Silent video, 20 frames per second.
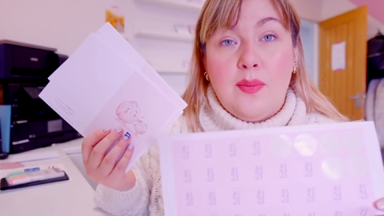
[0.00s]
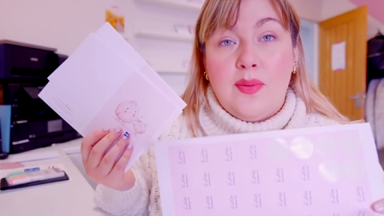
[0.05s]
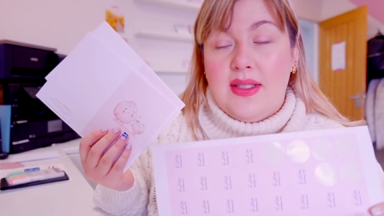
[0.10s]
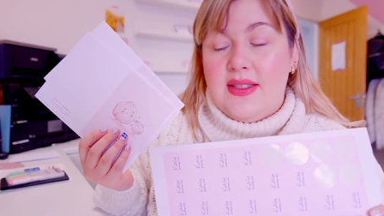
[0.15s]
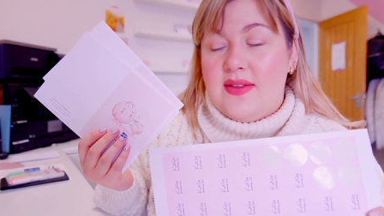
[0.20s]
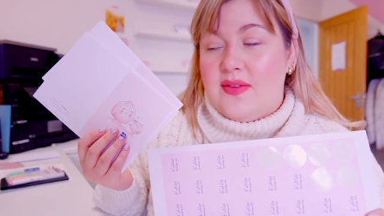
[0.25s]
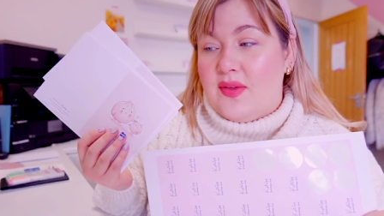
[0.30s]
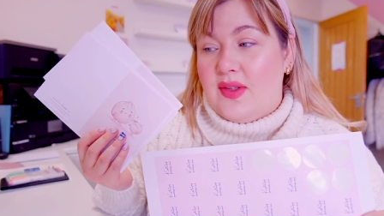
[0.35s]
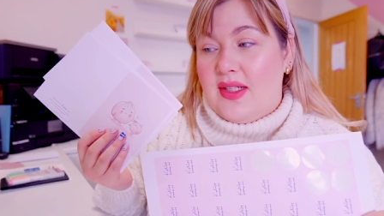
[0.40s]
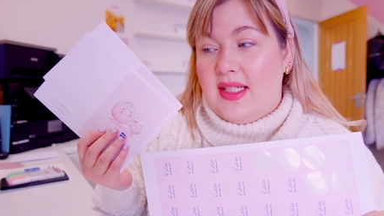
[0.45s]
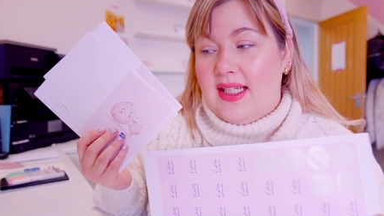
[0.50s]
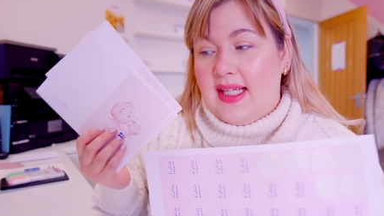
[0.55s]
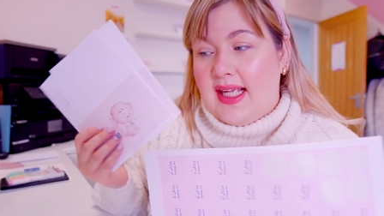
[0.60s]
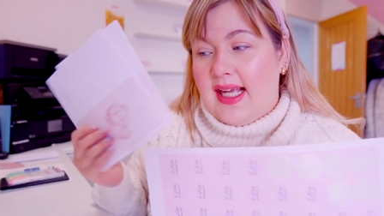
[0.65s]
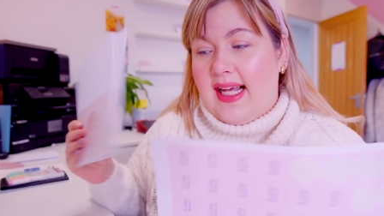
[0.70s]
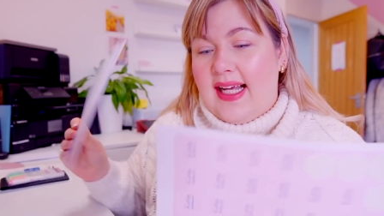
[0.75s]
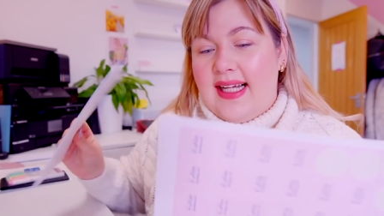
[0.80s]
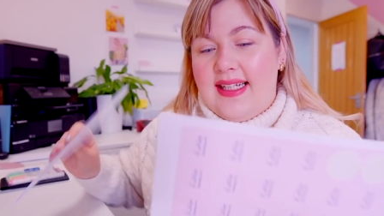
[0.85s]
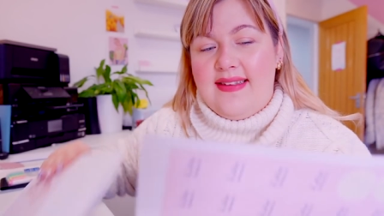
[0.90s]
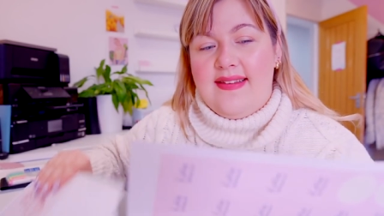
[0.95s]
up these greeting
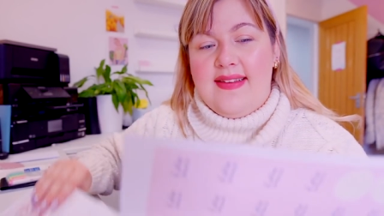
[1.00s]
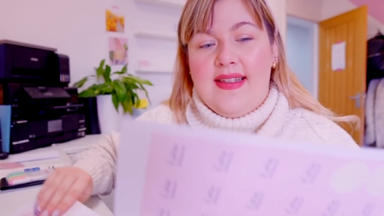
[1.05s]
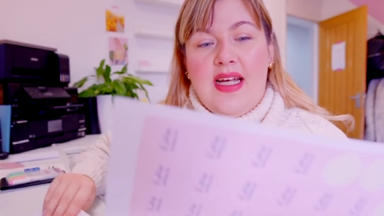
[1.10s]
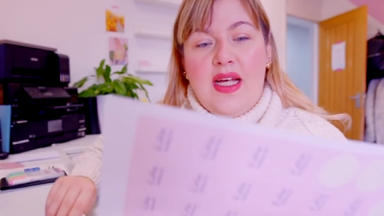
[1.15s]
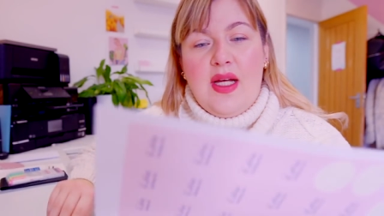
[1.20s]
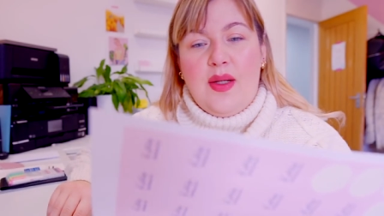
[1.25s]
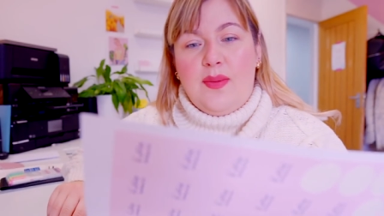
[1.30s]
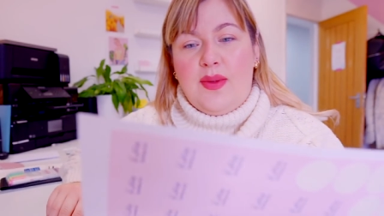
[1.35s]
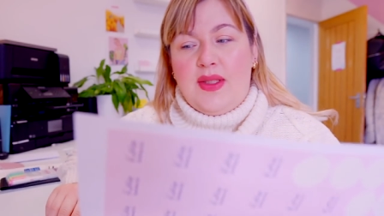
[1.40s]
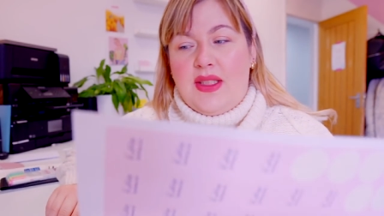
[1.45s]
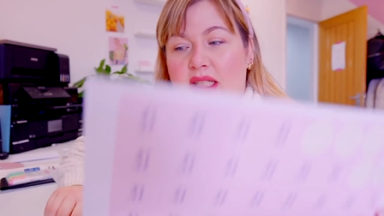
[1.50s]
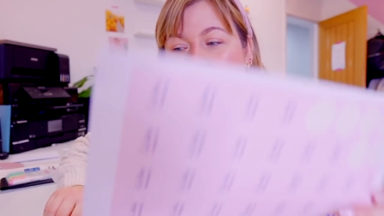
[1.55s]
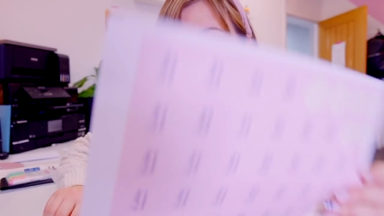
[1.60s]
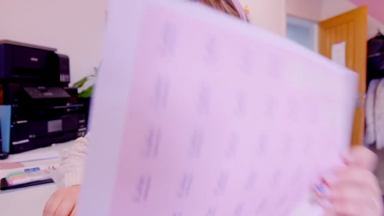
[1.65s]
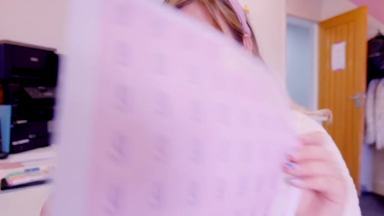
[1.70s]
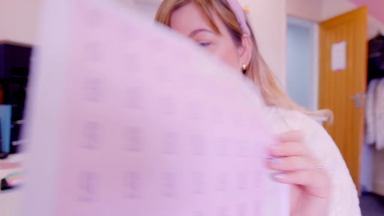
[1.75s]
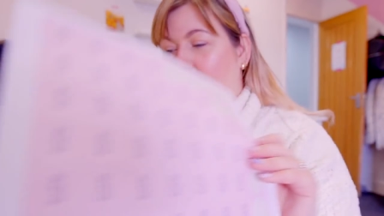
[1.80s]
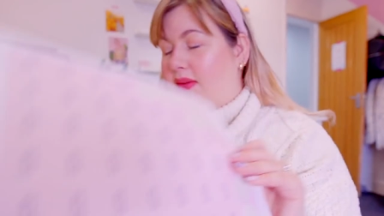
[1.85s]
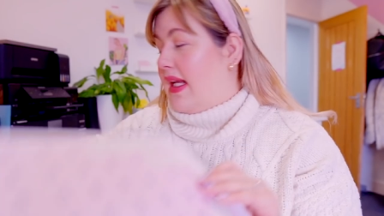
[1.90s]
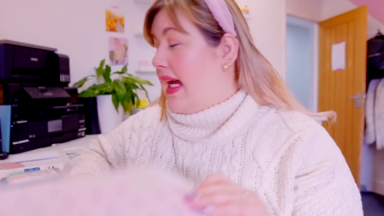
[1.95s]
cards which i'll
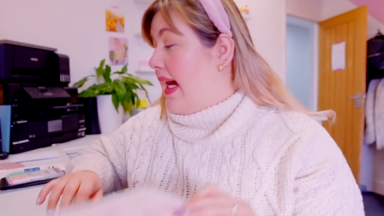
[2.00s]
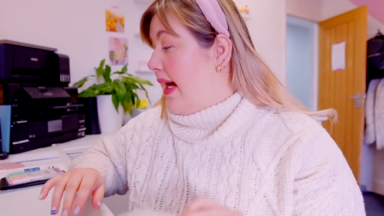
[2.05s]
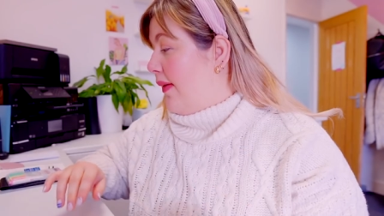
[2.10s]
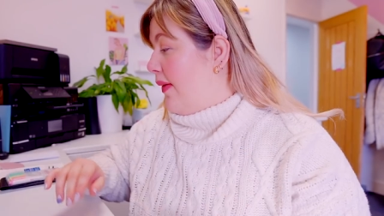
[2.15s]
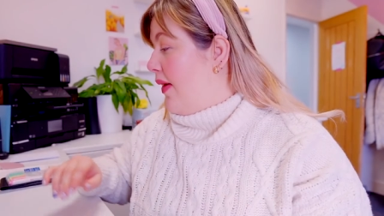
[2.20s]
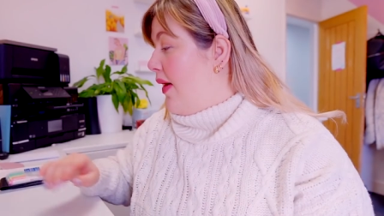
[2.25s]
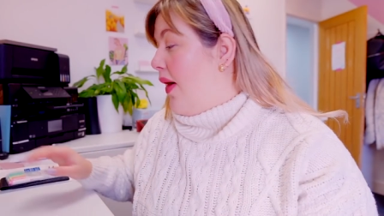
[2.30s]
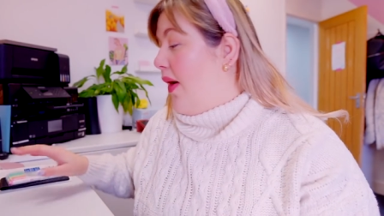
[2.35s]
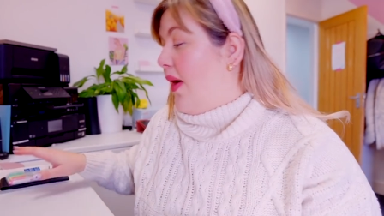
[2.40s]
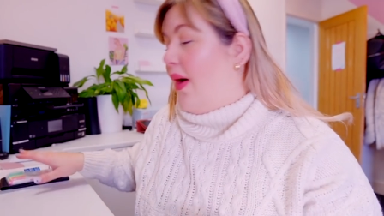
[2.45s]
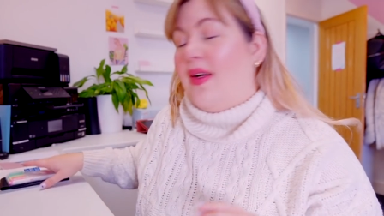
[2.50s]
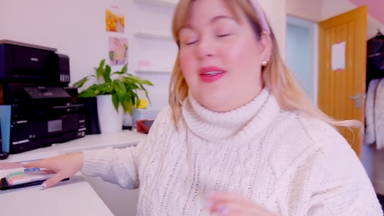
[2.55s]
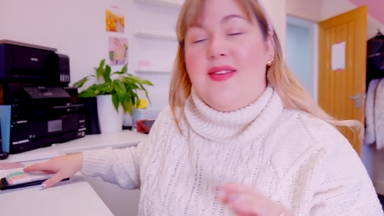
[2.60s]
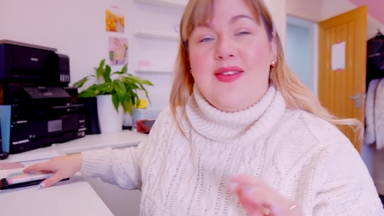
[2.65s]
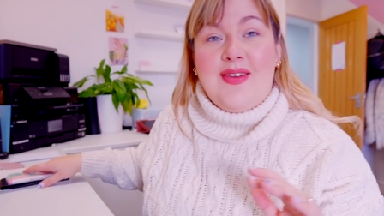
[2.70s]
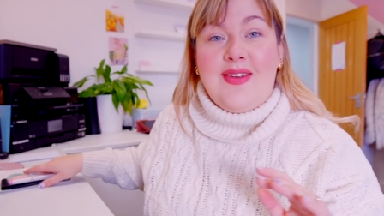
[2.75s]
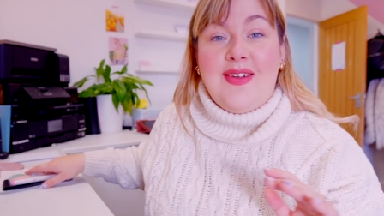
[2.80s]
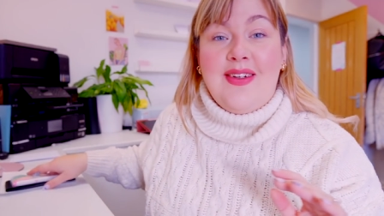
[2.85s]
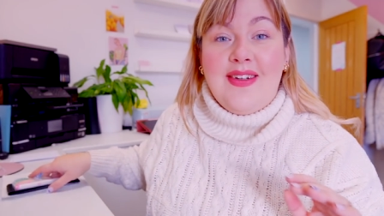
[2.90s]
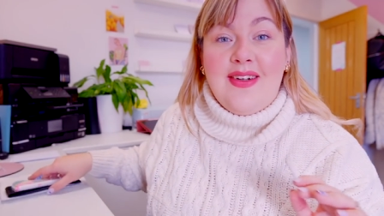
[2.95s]
do now
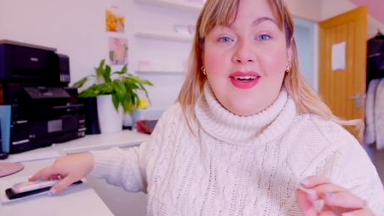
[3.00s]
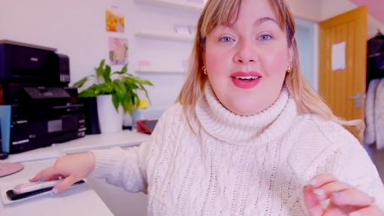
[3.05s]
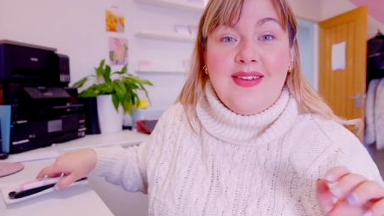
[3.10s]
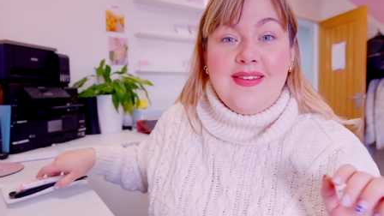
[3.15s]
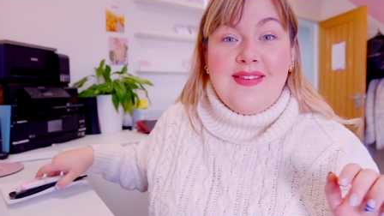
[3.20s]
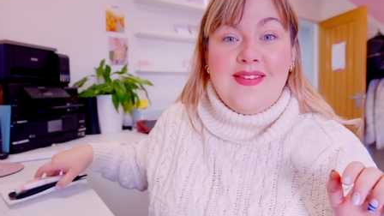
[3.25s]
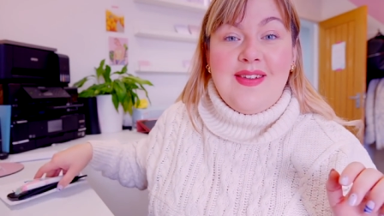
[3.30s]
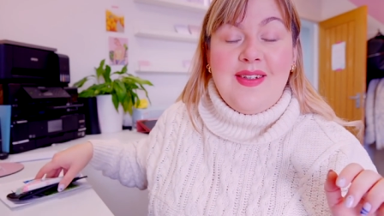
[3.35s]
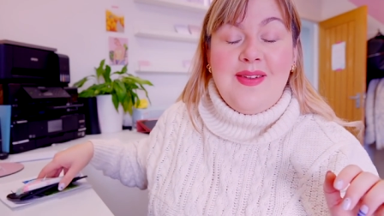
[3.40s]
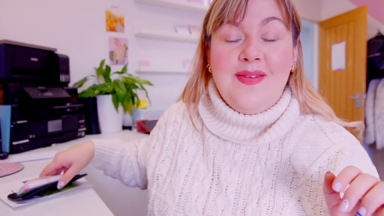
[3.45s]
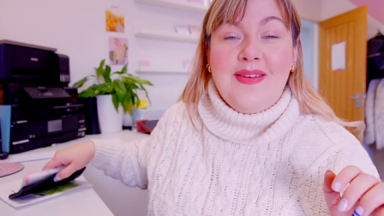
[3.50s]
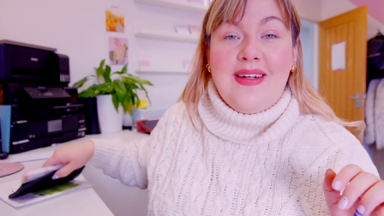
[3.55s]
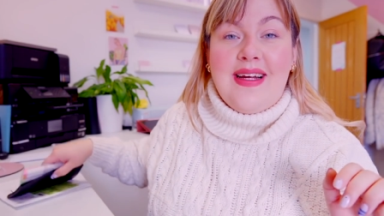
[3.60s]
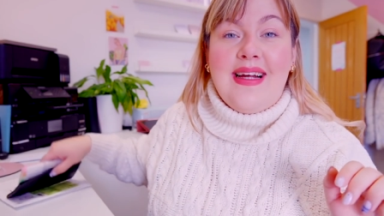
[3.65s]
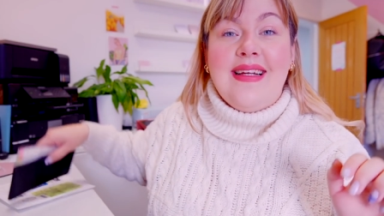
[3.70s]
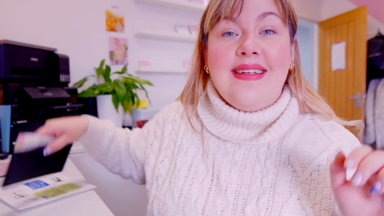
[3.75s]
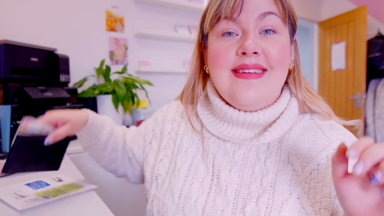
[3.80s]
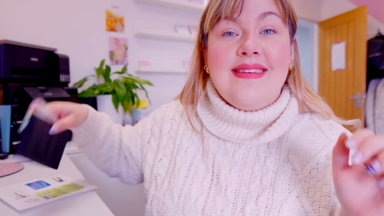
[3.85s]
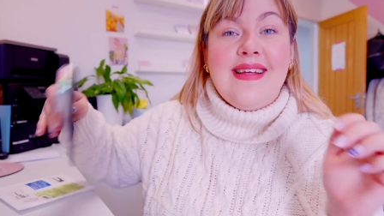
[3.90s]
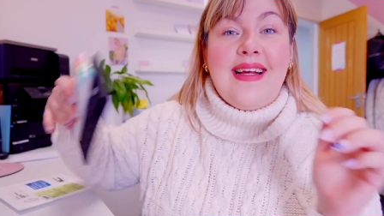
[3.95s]
also got a super
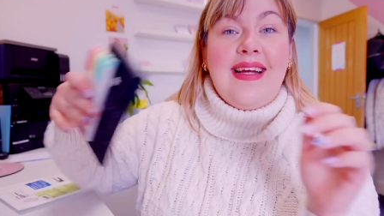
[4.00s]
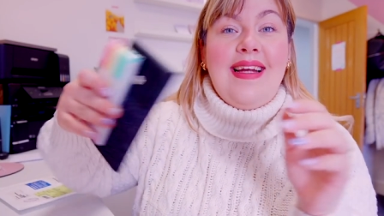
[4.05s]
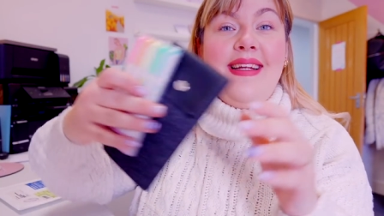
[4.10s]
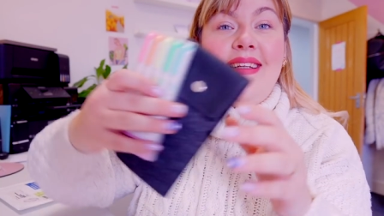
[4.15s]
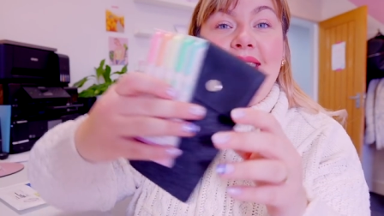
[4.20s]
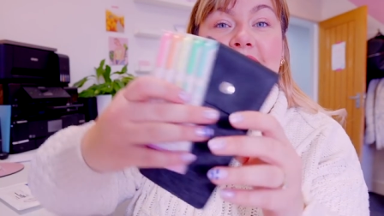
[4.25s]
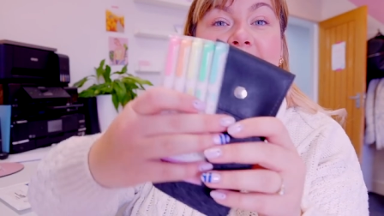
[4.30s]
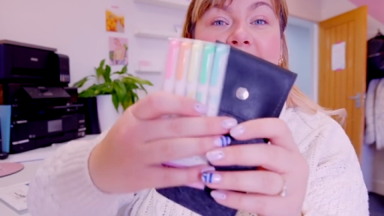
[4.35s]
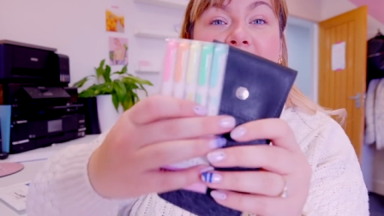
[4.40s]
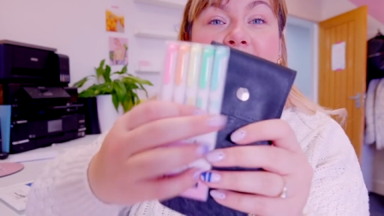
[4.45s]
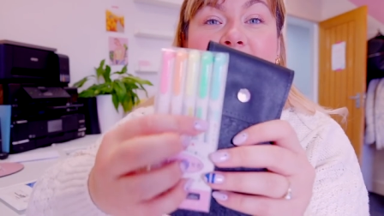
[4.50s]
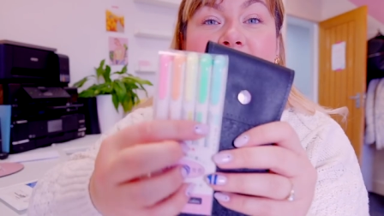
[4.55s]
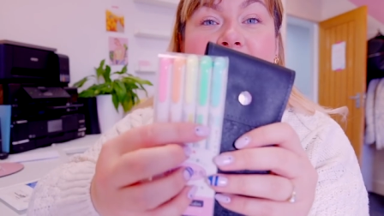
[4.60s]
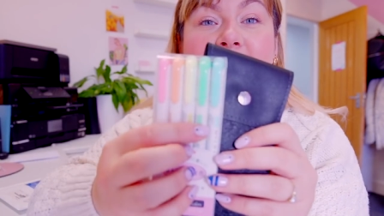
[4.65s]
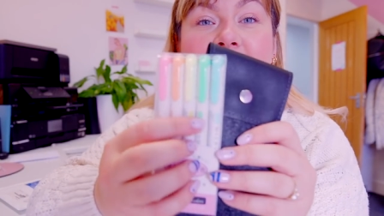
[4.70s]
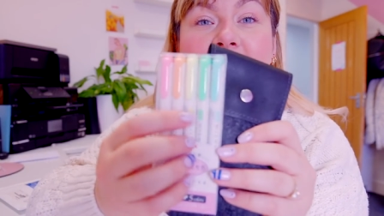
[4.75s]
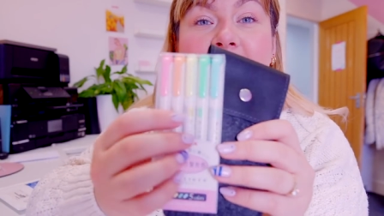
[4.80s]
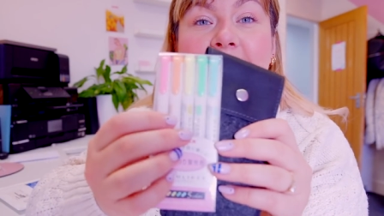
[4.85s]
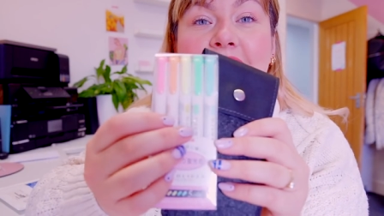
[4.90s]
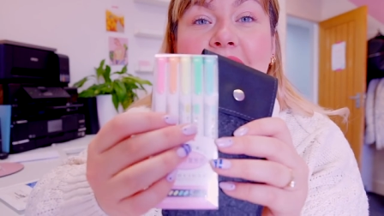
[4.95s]
exciting
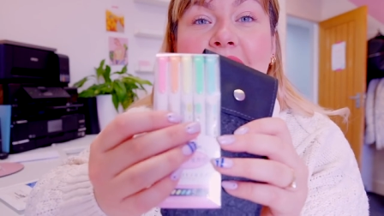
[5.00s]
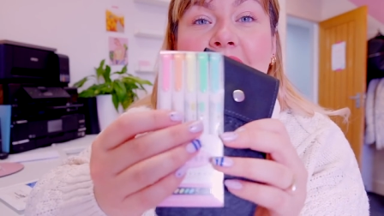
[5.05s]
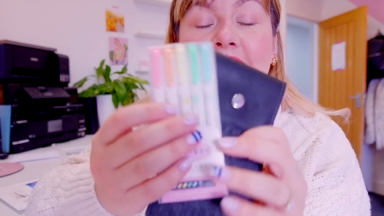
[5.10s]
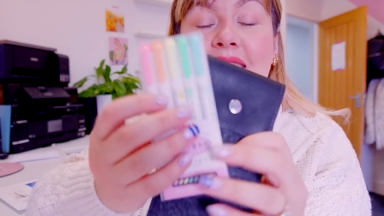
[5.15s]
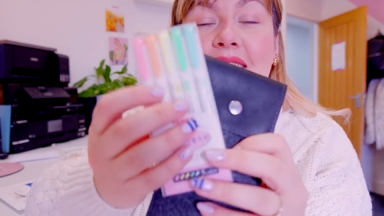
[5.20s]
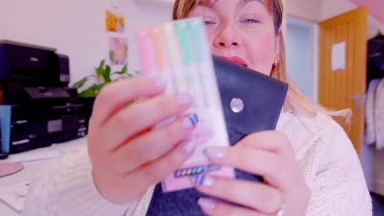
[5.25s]
delivery